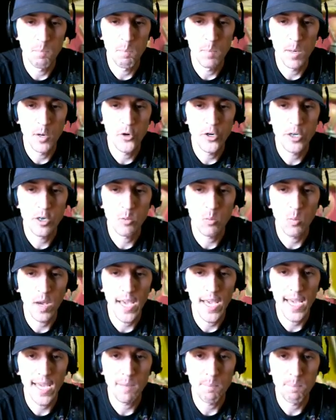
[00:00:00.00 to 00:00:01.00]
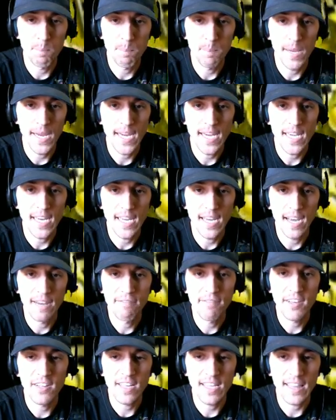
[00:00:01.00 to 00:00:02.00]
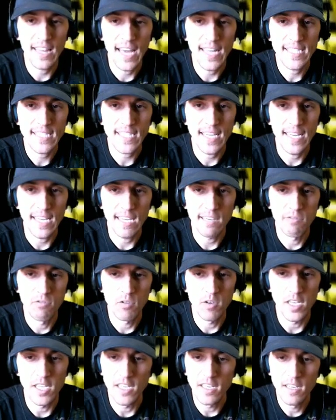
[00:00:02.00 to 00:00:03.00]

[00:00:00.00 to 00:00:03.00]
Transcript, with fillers: motorway mania. I feel like that's like if we,